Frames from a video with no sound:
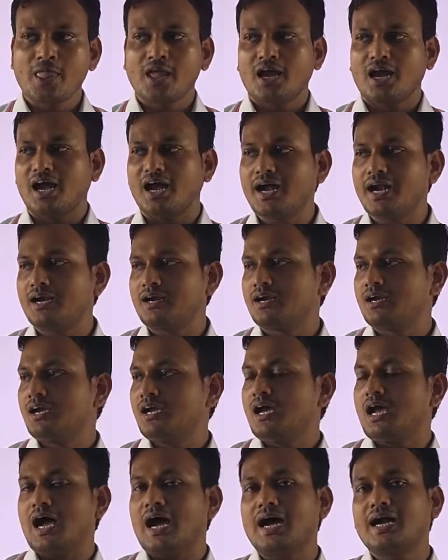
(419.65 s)
and
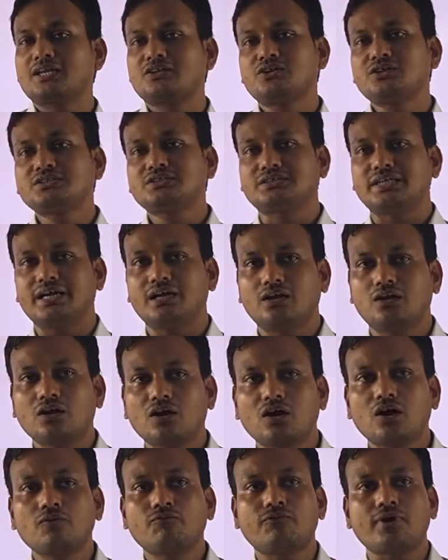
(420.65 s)
at the center
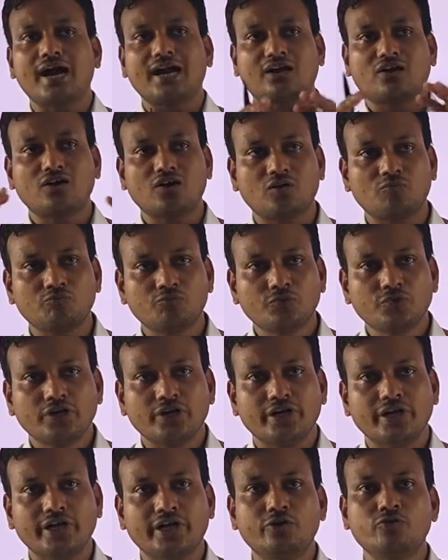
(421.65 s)
of atom
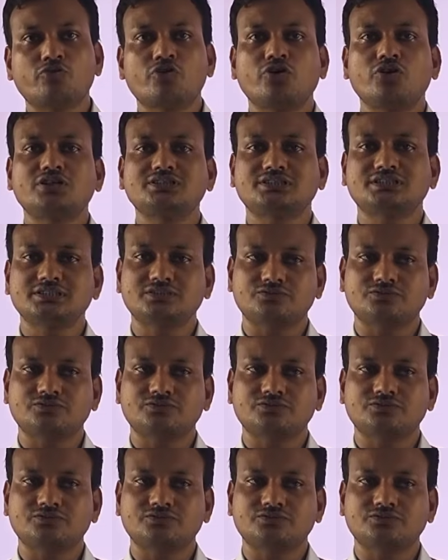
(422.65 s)
nucleus is